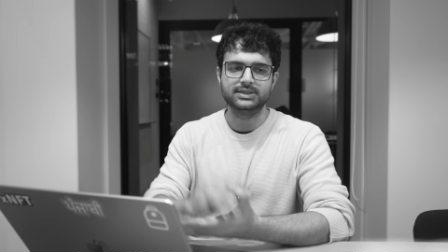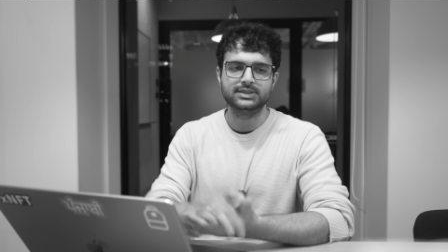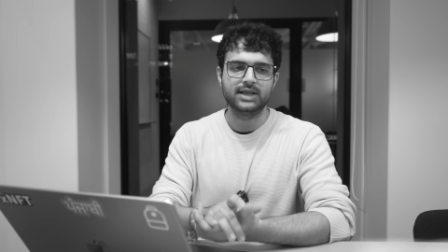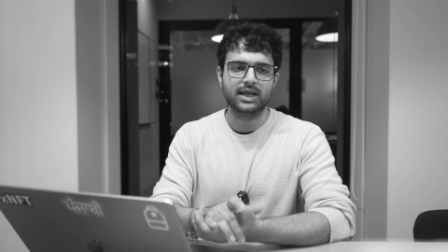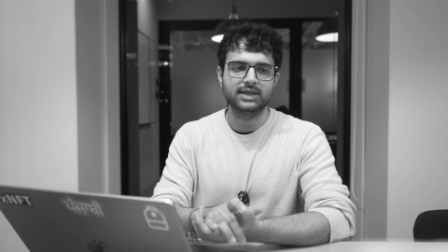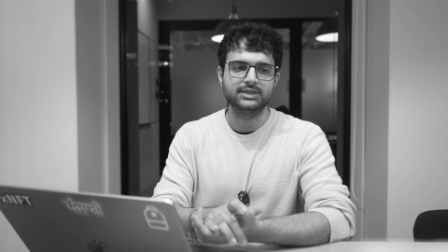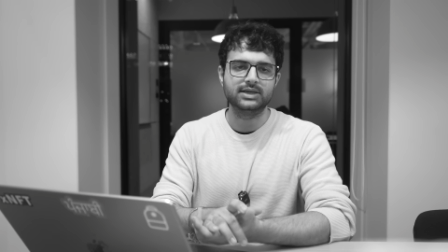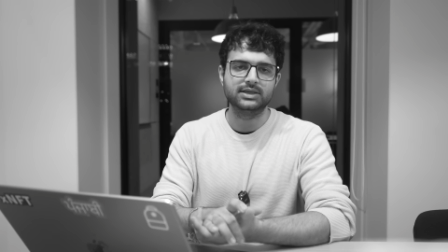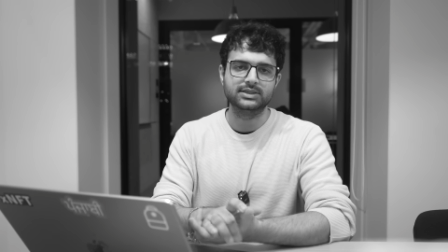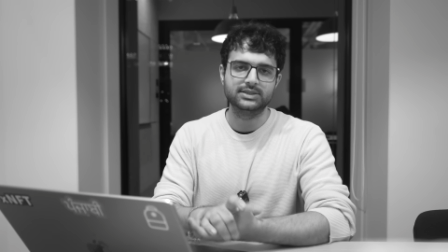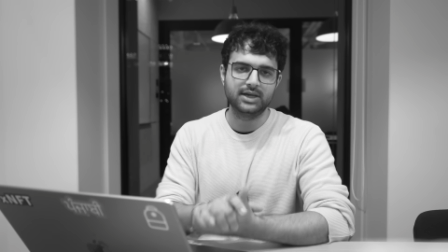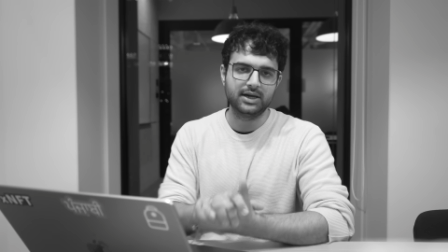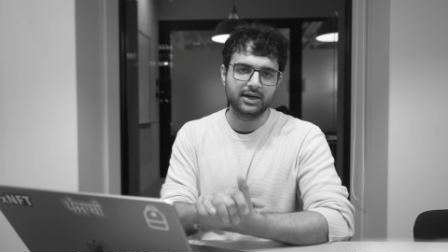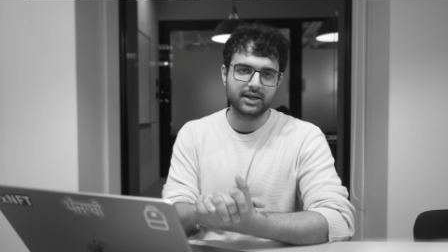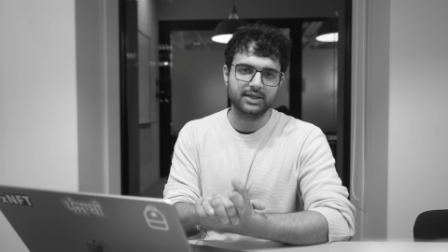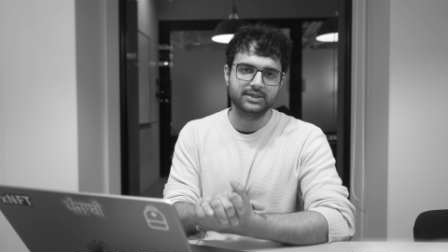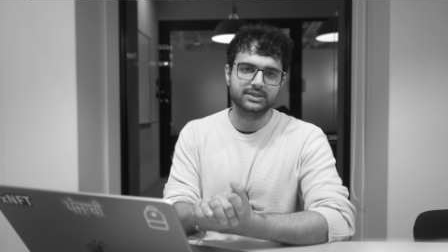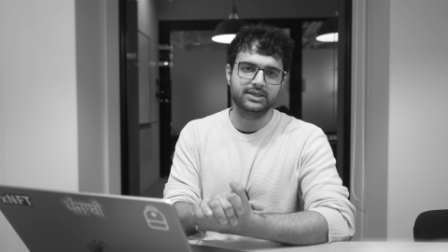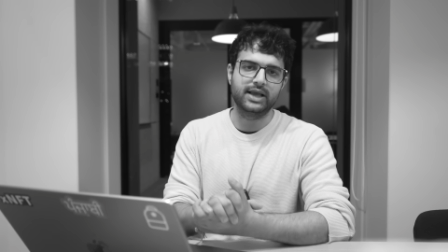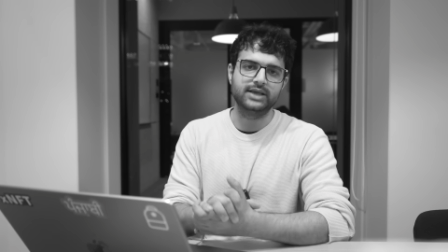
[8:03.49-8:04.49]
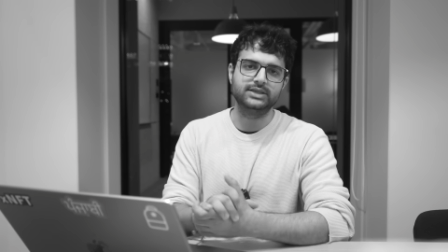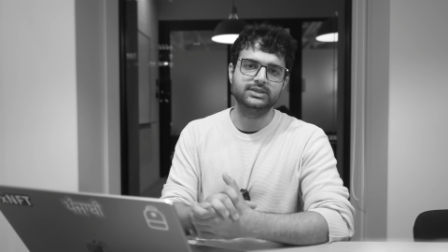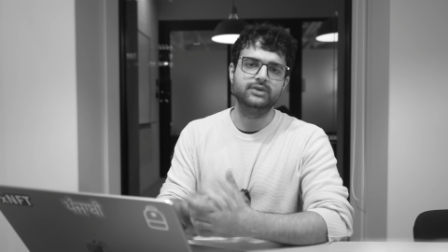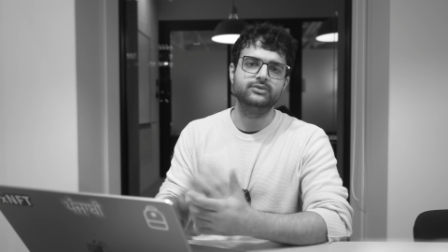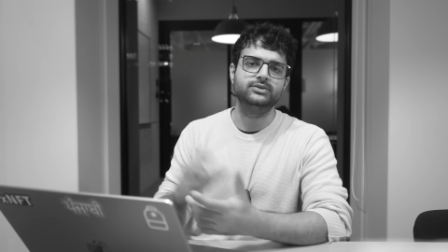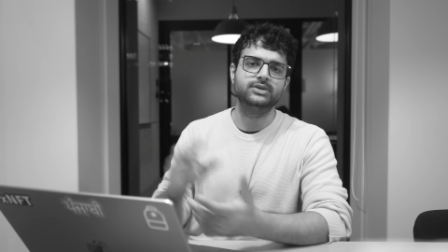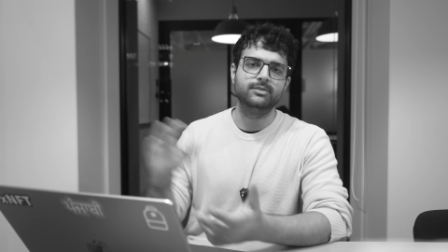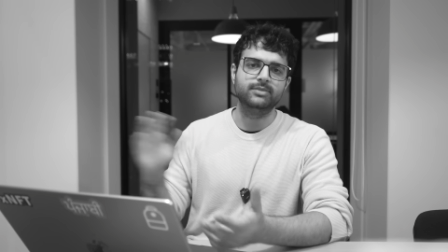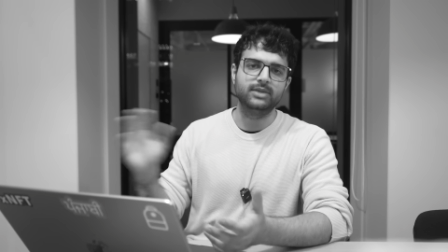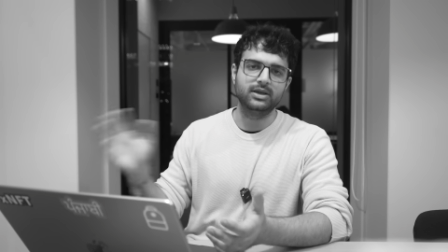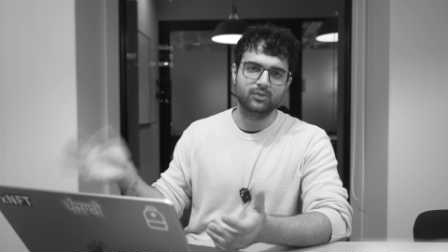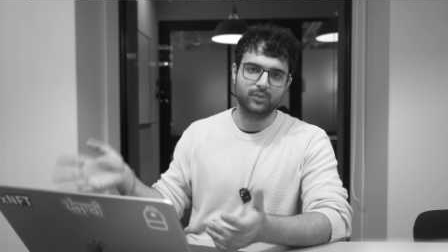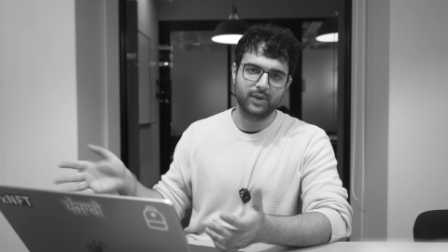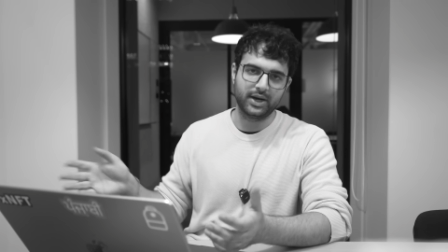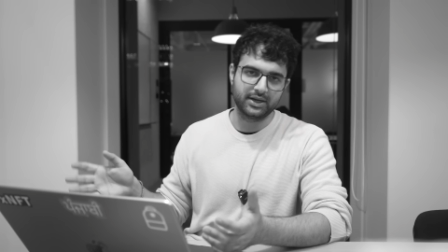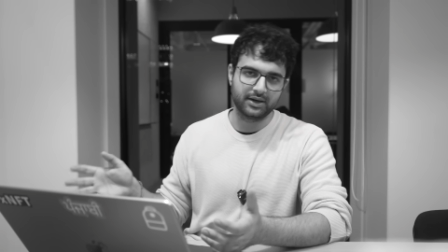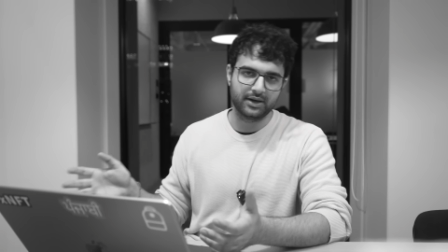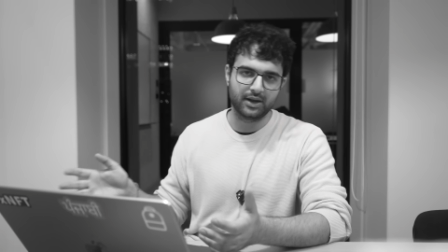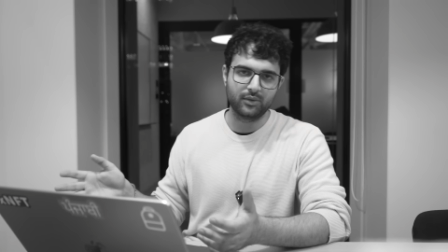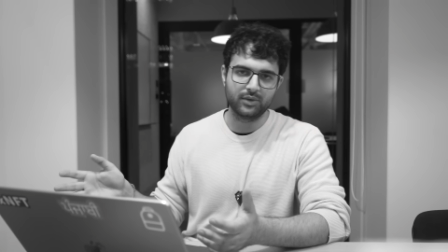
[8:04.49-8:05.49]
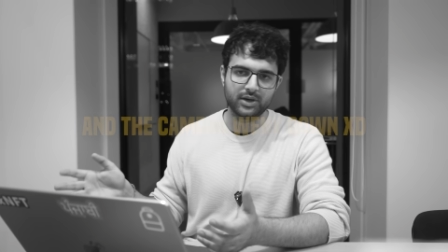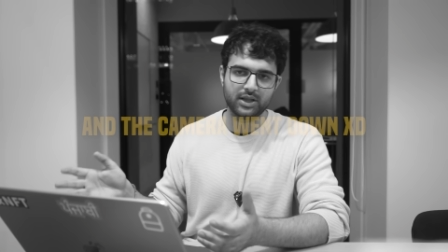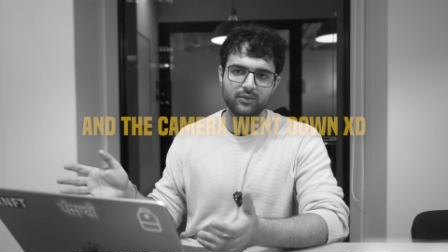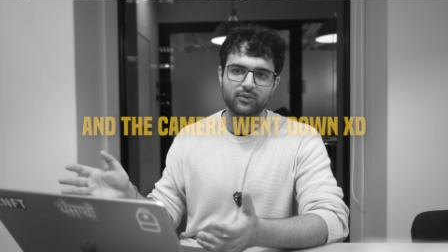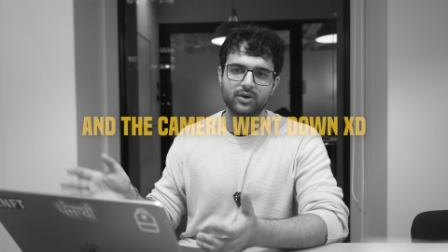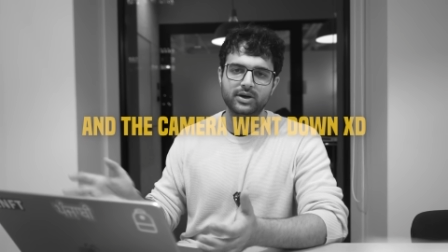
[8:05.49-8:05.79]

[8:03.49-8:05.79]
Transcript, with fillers: slash consulting slash if something went down, he